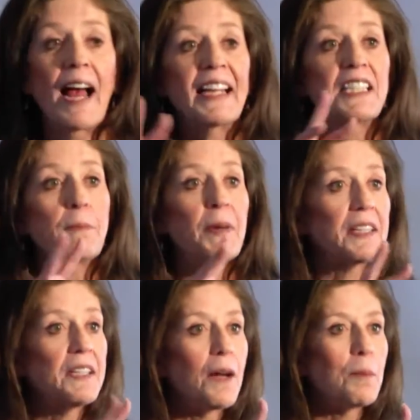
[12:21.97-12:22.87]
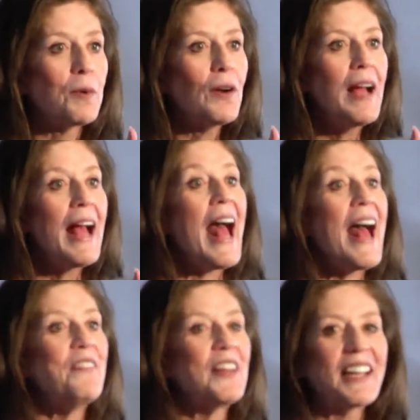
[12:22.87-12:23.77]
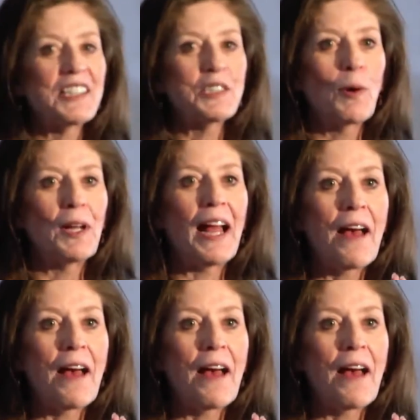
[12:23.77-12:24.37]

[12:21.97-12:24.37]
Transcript: I get to pick the number, and then guess what?